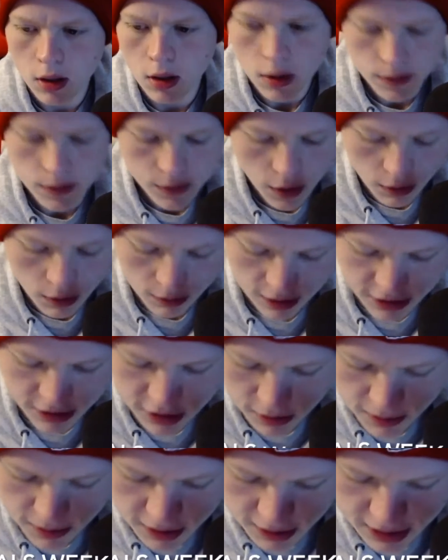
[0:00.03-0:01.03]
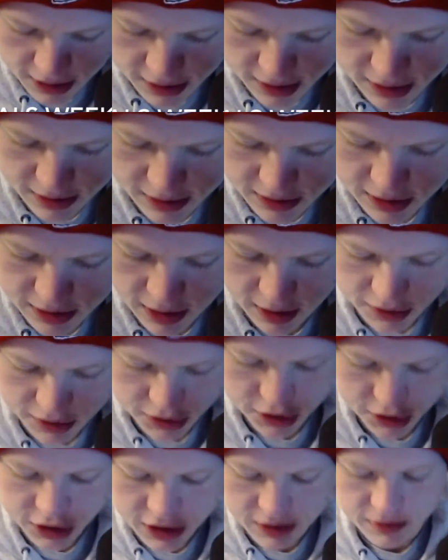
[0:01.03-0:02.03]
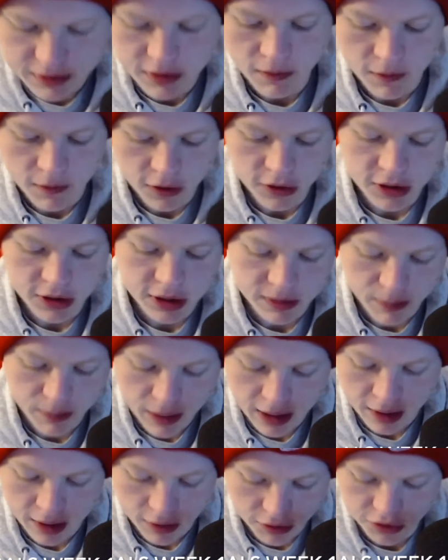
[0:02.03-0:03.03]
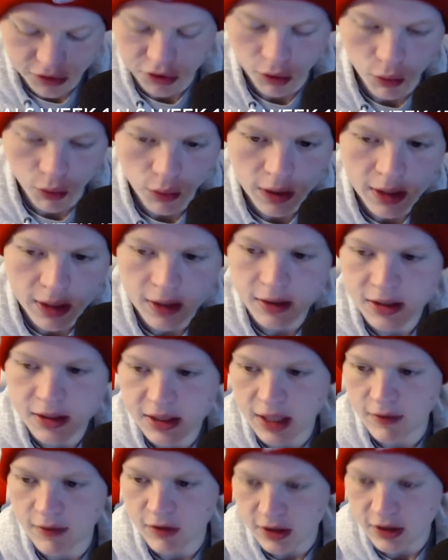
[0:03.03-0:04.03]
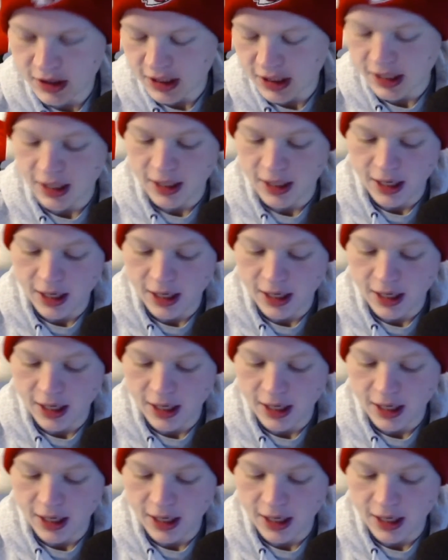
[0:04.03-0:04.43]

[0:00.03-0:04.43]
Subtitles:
All right, so we are here to discuss Chiefs versus Bengals Week 17.